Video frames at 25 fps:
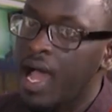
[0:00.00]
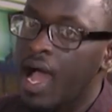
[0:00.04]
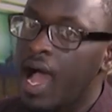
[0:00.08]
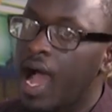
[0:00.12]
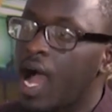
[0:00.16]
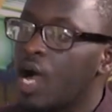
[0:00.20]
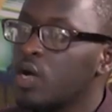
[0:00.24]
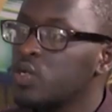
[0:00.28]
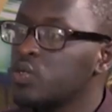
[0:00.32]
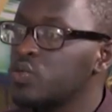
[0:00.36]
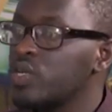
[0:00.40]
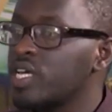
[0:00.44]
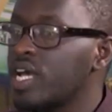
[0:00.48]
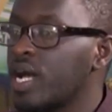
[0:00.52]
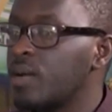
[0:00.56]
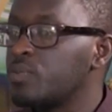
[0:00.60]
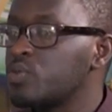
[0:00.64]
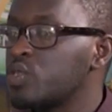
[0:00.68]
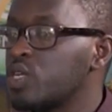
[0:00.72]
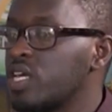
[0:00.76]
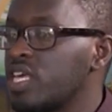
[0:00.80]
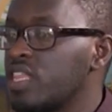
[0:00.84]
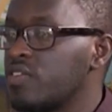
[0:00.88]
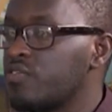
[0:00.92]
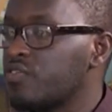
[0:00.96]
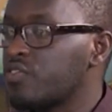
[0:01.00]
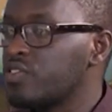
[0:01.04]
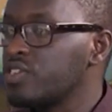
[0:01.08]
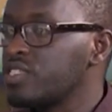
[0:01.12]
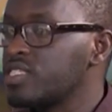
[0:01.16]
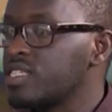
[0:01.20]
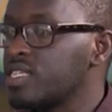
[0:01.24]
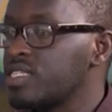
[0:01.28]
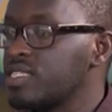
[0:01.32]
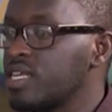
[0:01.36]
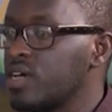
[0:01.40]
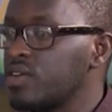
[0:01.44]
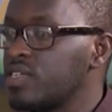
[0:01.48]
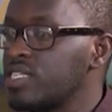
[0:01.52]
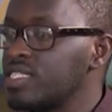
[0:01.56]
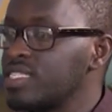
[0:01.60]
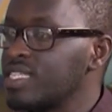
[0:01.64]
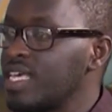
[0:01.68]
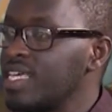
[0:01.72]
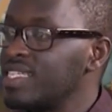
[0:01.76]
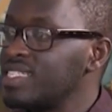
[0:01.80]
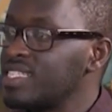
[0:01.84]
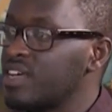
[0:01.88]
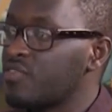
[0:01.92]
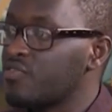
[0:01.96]
How do we come together? For instance, how does
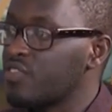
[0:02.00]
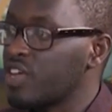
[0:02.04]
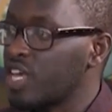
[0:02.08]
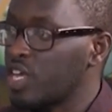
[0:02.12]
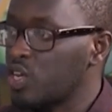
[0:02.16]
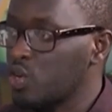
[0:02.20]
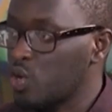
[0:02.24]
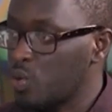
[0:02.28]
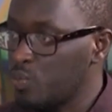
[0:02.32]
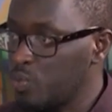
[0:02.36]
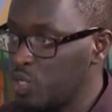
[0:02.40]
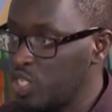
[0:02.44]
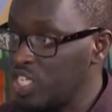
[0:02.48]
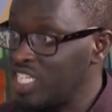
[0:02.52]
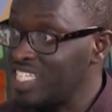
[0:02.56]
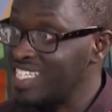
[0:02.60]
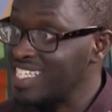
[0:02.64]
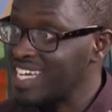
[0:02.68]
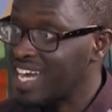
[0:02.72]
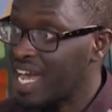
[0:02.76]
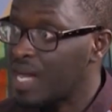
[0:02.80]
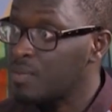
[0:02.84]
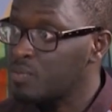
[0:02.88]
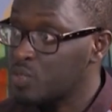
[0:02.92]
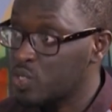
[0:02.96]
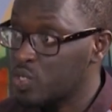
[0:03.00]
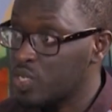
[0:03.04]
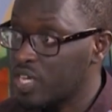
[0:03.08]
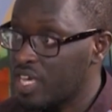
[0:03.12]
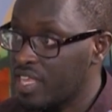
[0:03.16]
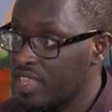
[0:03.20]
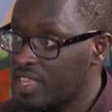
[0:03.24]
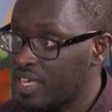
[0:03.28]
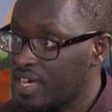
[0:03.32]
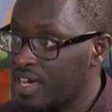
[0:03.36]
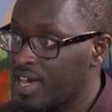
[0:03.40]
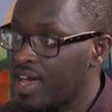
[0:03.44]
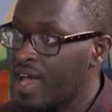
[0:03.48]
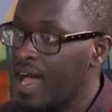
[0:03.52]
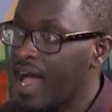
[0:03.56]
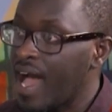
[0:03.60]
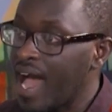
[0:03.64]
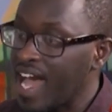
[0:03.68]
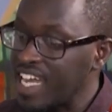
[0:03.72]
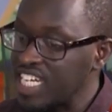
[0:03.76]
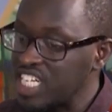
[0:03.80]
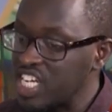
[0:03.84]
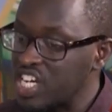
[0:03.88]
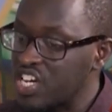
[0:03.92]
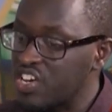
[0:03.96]
the East African community come together
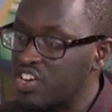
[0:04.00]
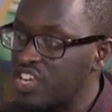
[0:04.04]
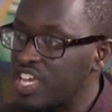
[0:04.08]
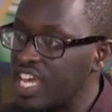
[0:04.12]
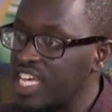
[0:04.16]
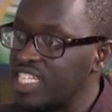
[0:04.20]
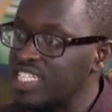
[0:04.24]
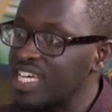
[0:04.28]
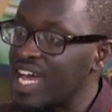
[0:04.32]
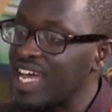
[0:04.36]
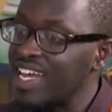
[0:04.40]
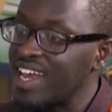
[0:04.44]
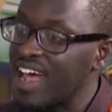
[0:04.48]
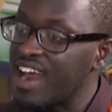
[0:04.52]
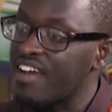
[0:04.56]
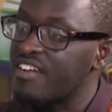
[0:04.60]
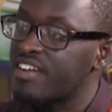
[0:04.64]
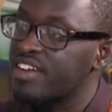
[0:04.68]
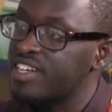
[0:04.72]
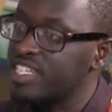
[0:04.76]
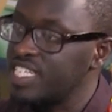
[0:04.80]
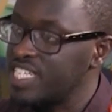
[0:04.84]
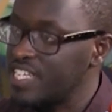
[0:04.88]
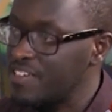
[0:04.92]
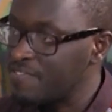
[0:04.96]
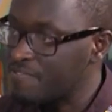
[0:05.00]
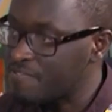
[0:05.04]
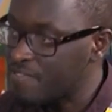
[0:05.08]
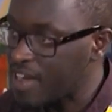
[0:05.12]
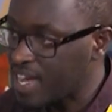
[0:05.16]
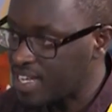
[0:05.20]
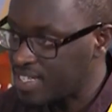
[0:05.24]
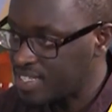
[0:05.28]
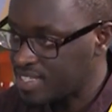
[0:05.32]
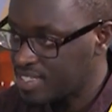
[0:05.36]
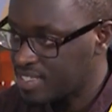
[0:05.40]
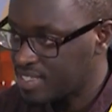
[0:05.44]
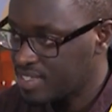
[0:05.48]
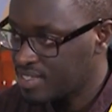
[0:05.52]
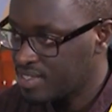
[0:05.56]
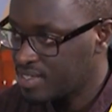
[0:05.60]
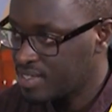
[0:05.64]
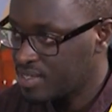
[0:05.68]
and create an R and D fund,